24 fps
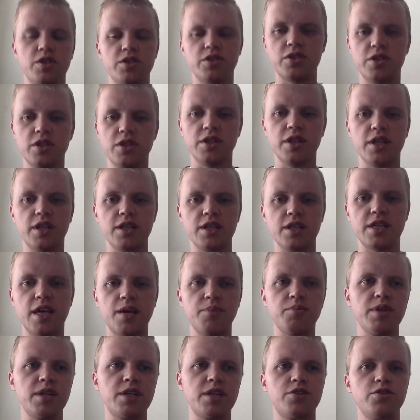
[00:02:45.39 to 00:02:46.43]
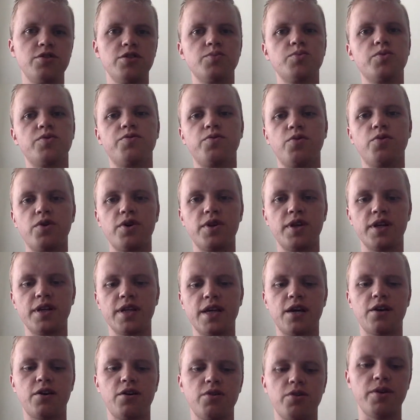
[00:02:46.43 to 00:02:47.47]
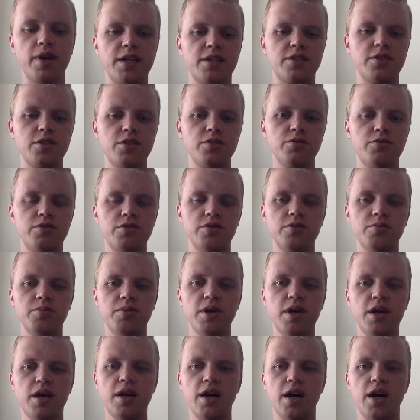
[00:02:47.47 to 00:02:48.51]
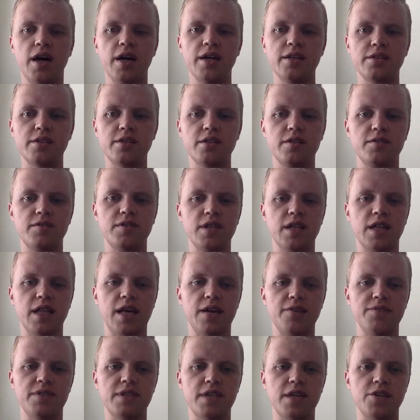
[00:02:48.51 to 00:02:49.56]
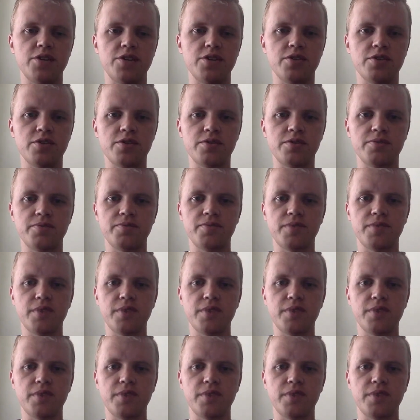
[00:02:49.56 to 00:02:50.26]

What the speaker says: Just the same links used before, they'll now go right to YouTube instead of to the live sessions.